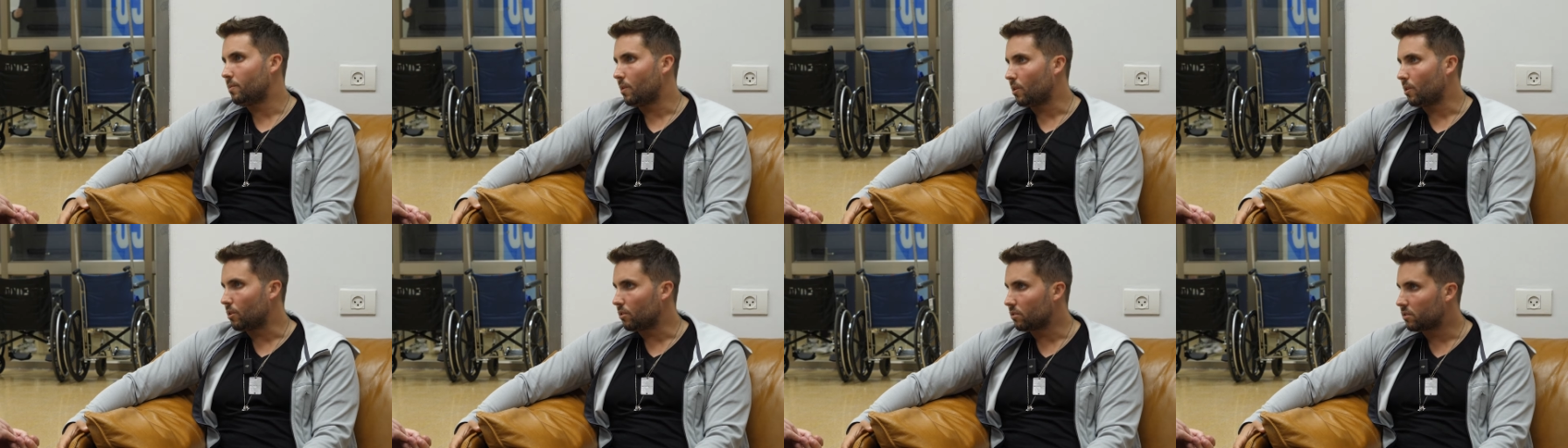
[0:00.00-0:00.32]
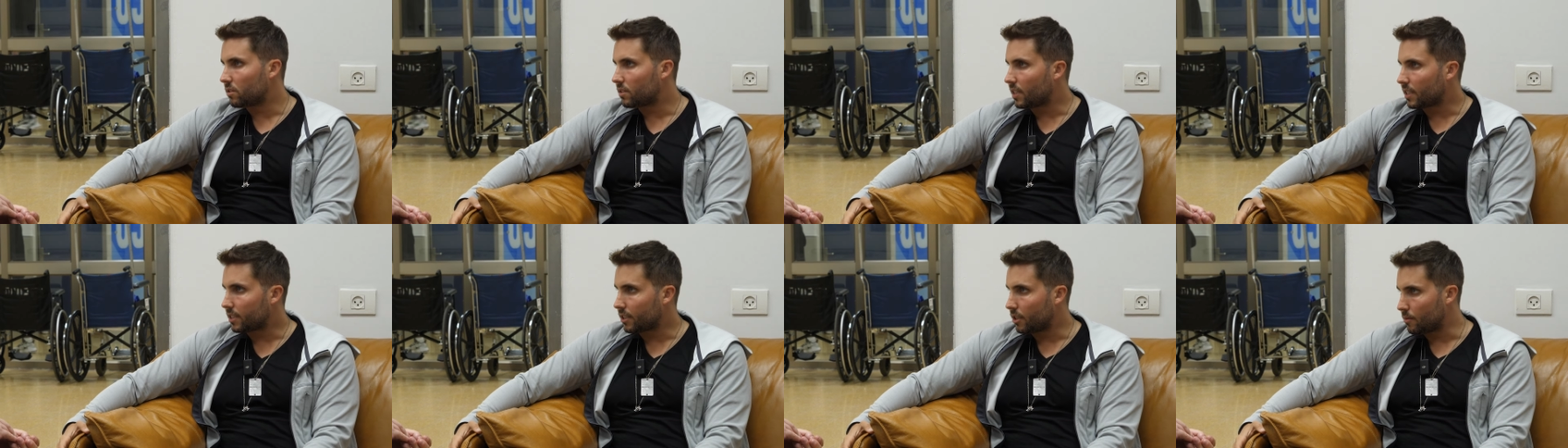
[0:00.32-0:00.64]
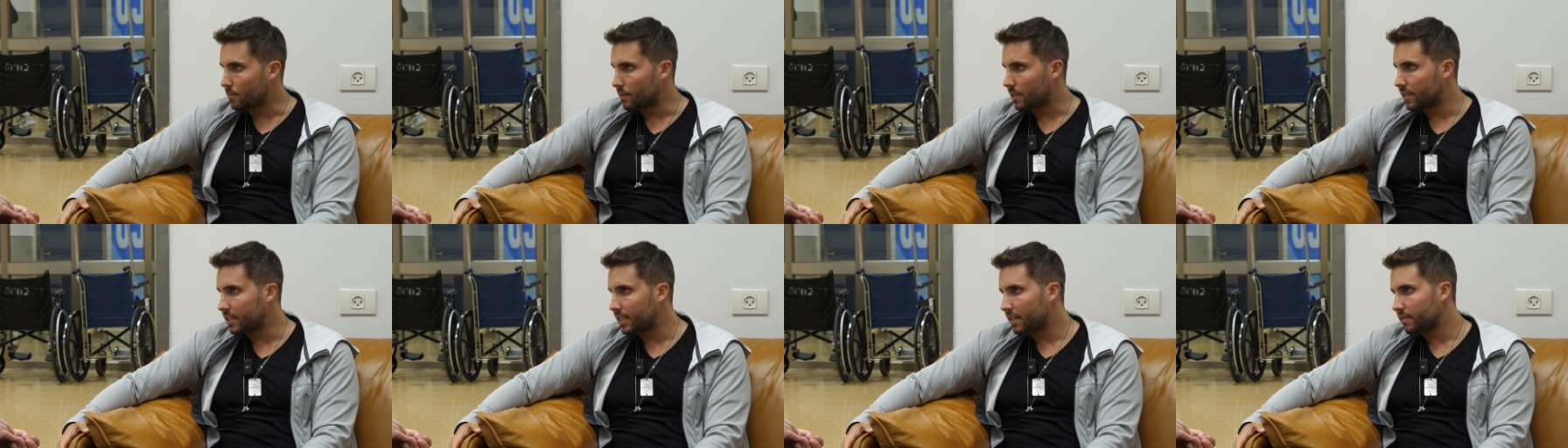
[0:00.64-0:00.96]
post
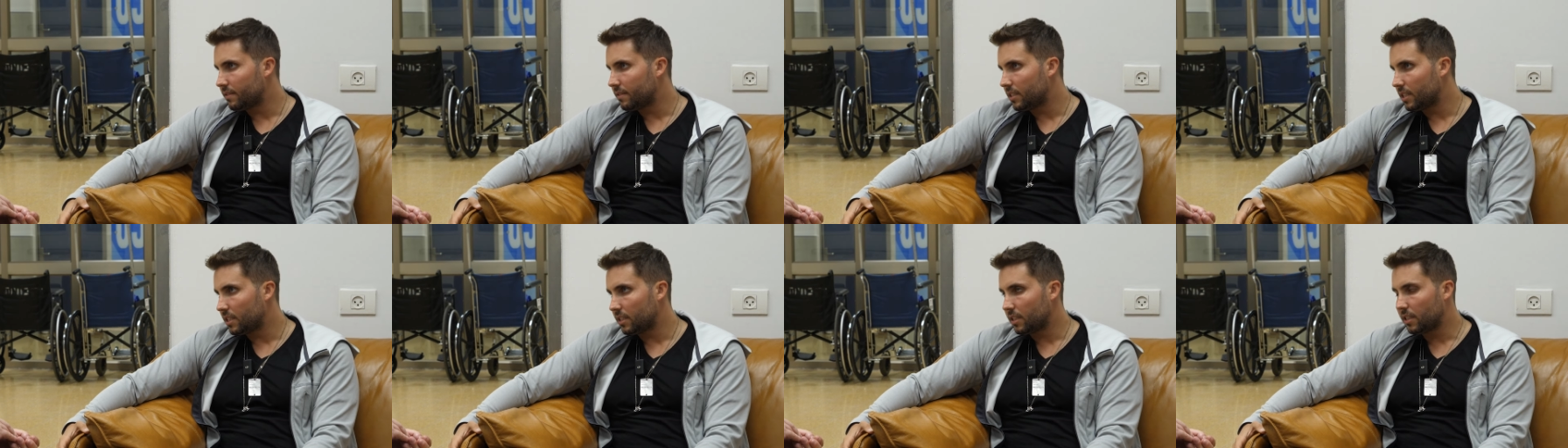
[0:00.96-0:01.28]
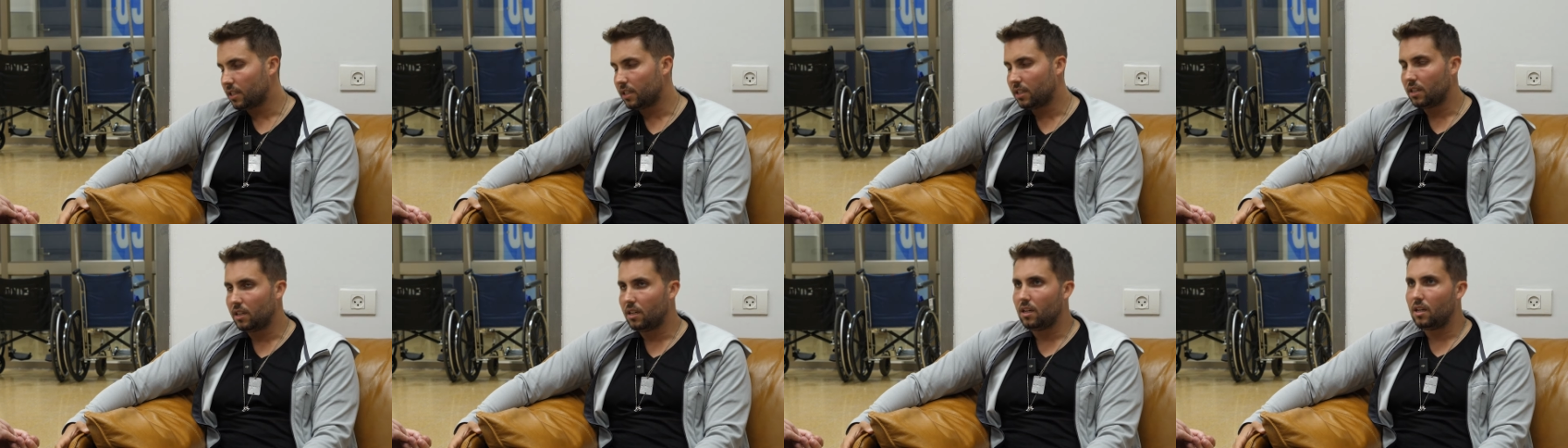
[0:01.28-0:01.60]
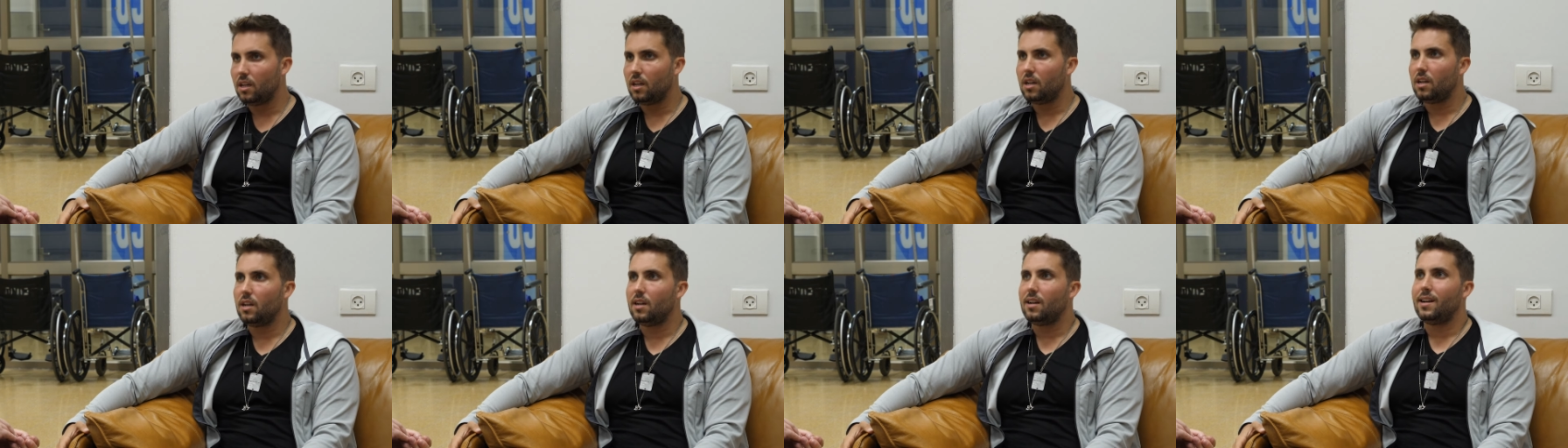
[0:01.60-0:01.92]
October 7th,
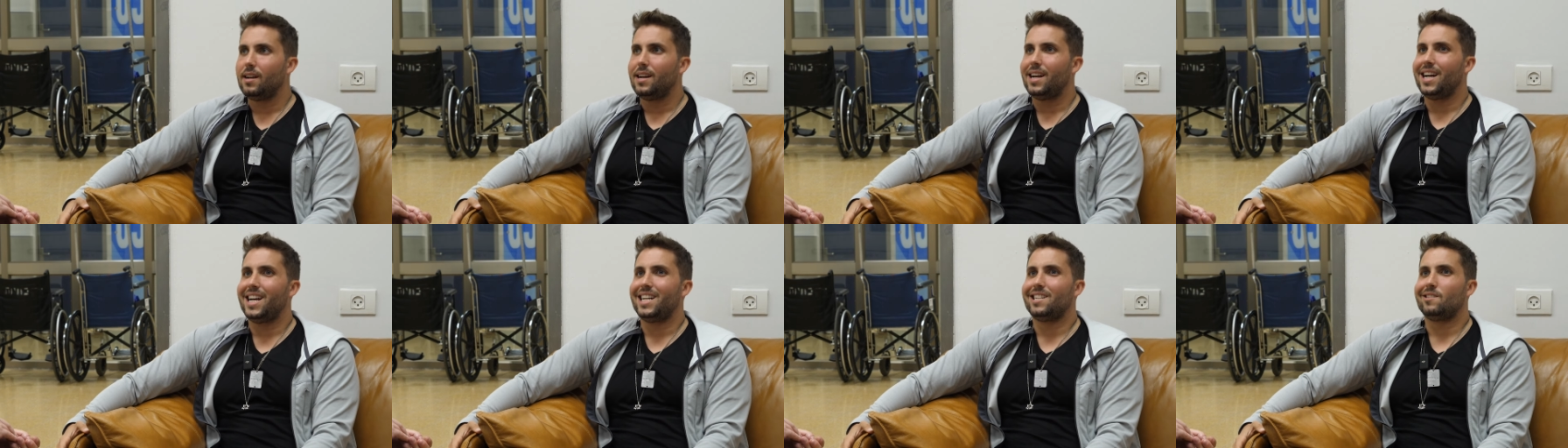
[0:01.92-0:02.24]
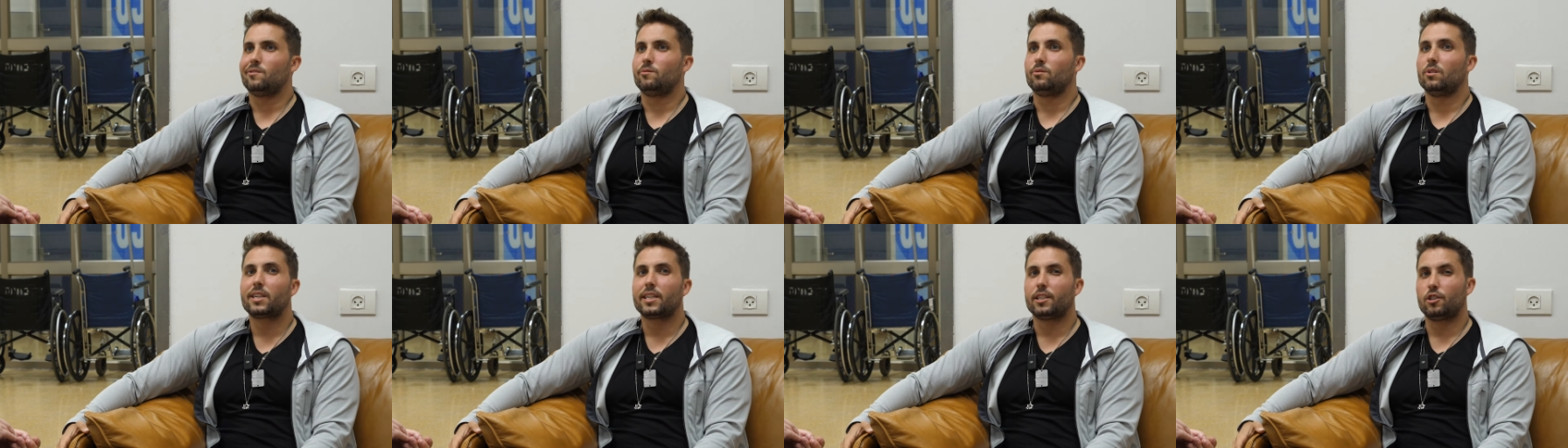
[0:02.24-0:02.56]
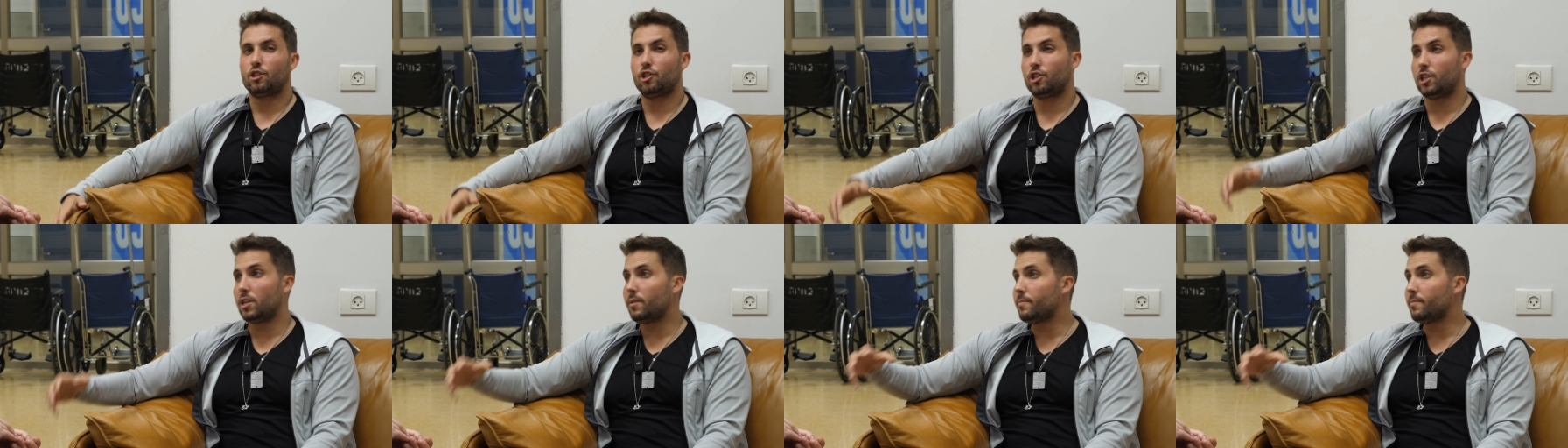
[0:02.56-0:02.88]
and you look at
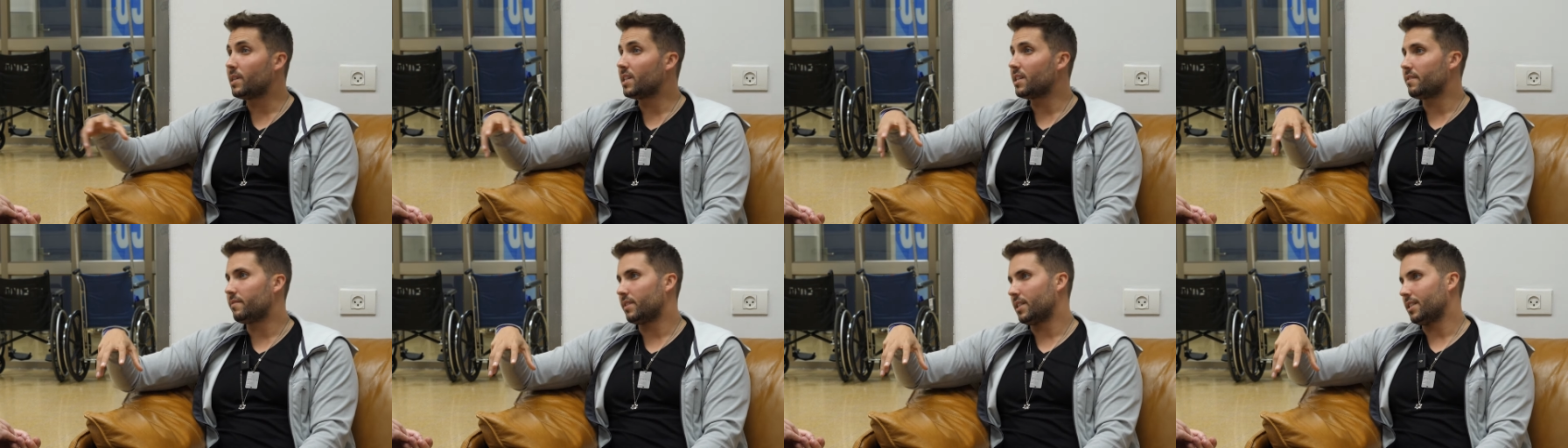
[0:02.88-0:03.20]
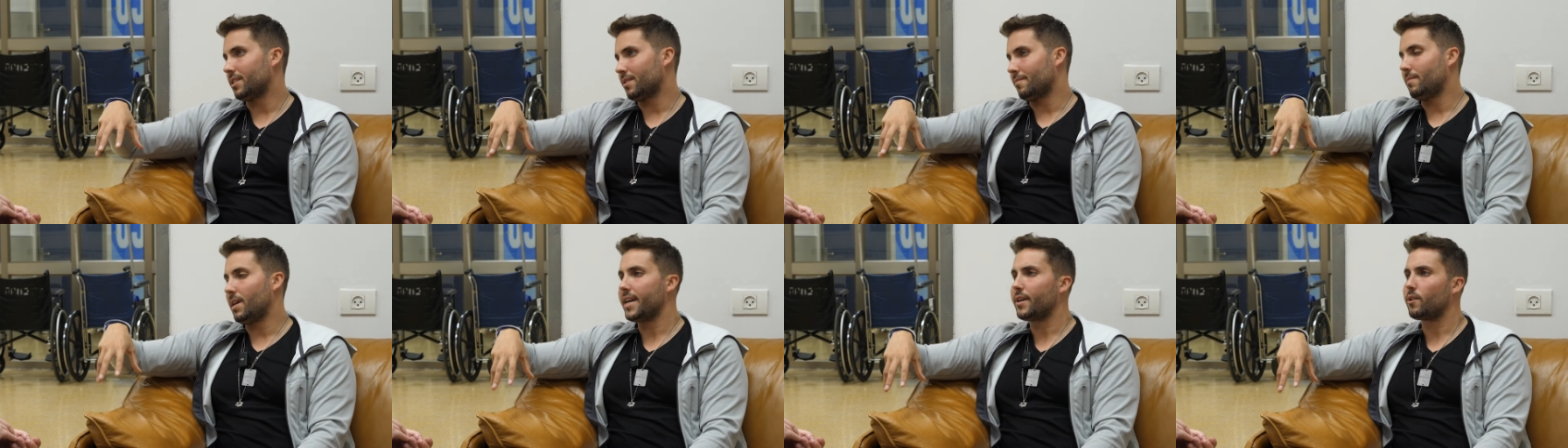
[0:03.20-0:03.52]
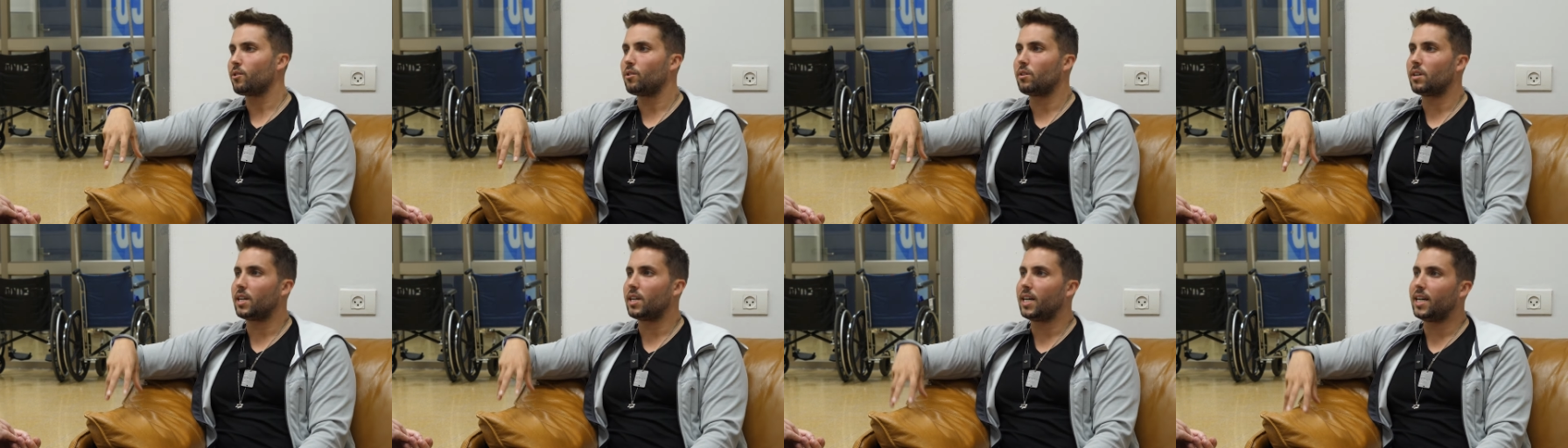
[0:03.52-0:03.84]
Sheba even as a
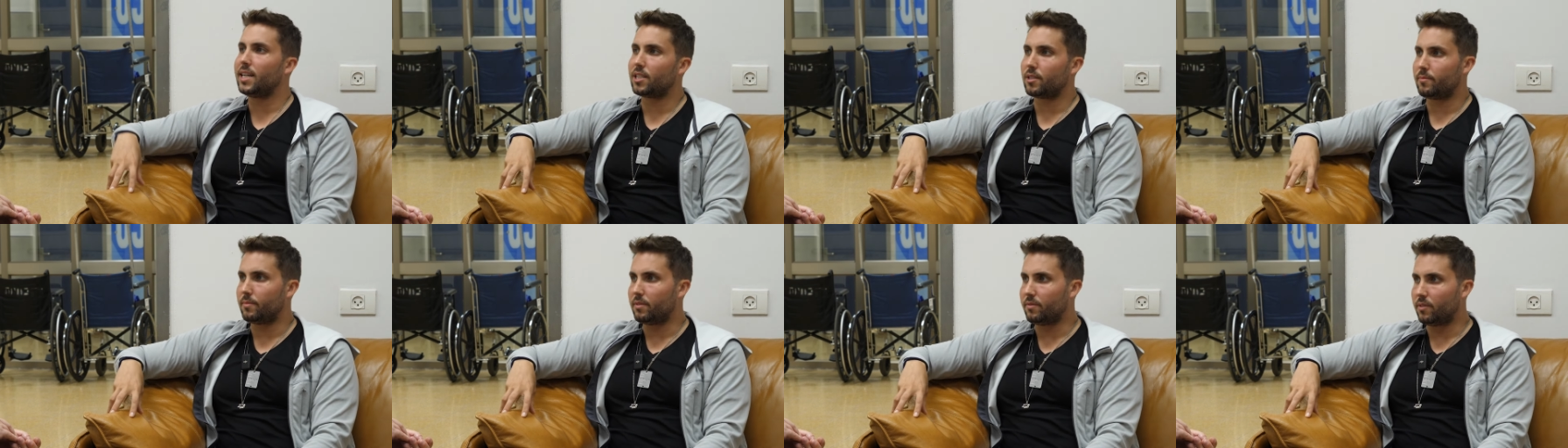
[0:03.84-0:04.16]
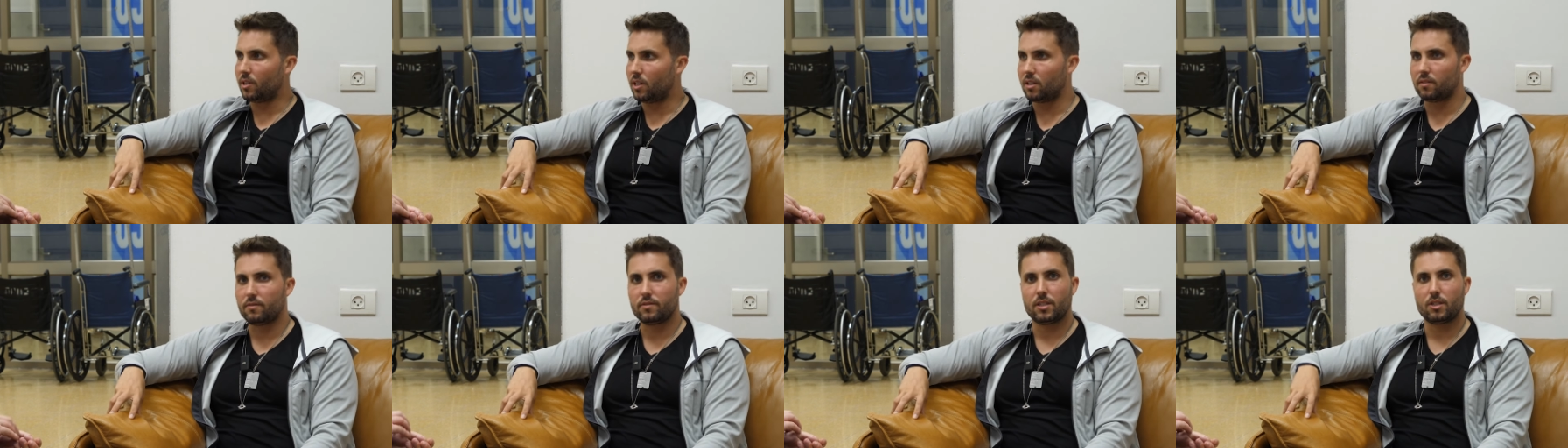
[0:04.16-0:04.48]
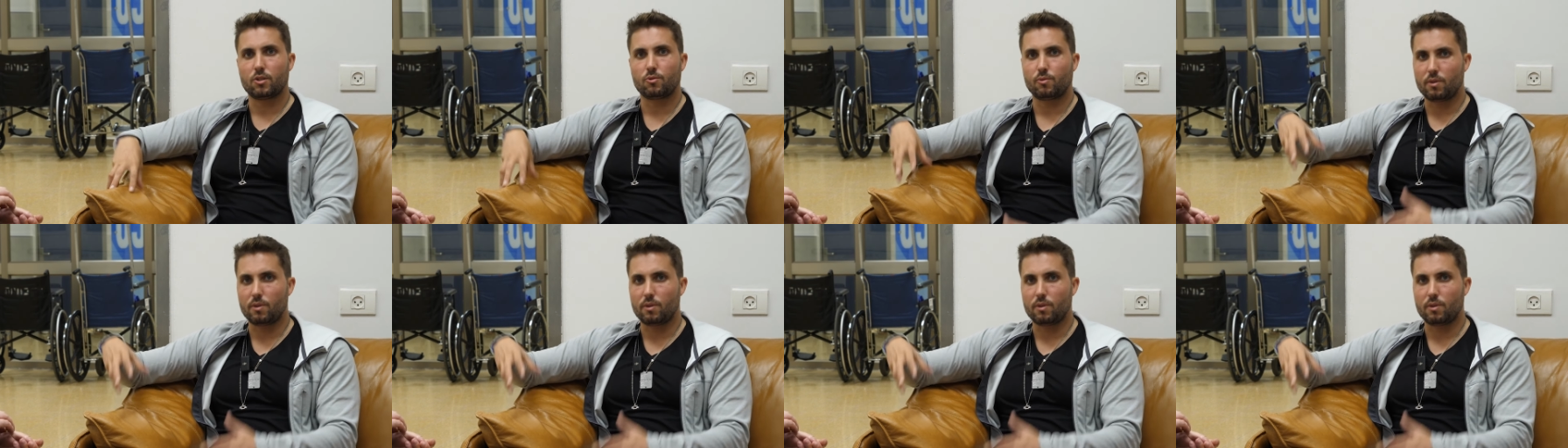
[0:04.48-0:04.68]
microcosm of all of this,